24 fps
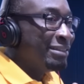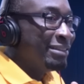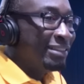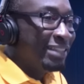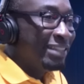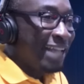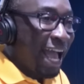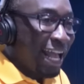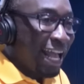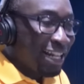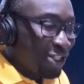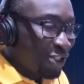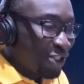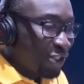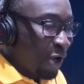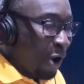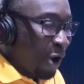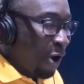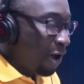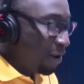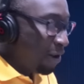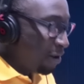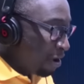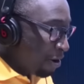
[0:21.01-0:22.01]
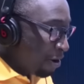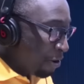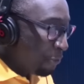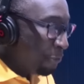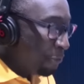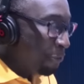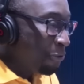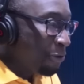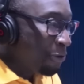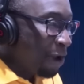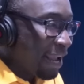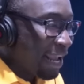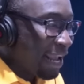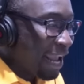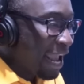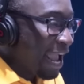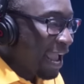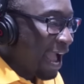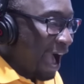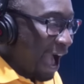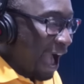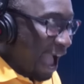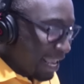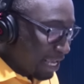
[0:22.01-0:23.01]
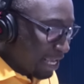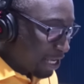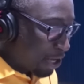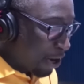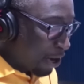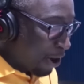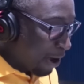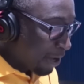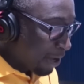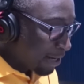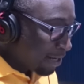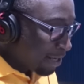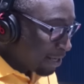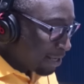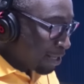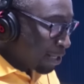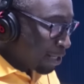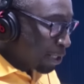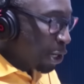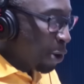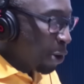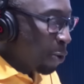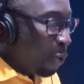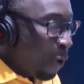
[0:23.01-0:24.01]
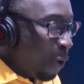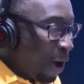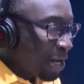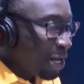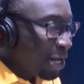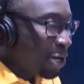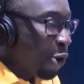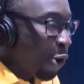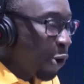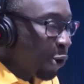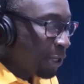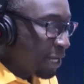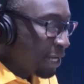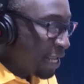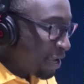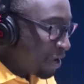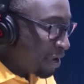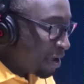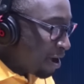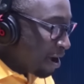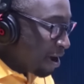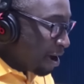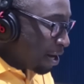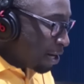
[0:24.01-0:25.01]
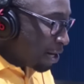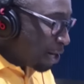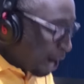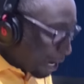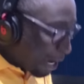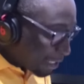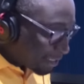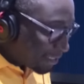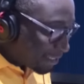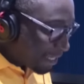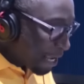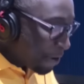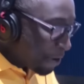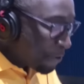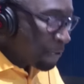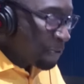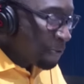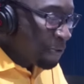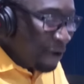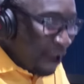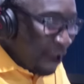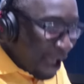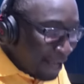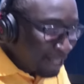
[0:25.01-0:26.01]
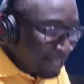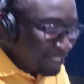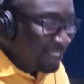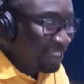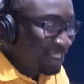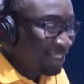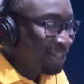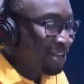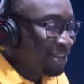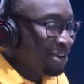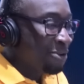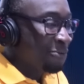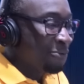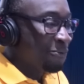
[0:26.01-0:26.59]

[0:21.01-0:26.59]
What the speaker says: dancehall reggae icon, the one and only Cutty Ranks.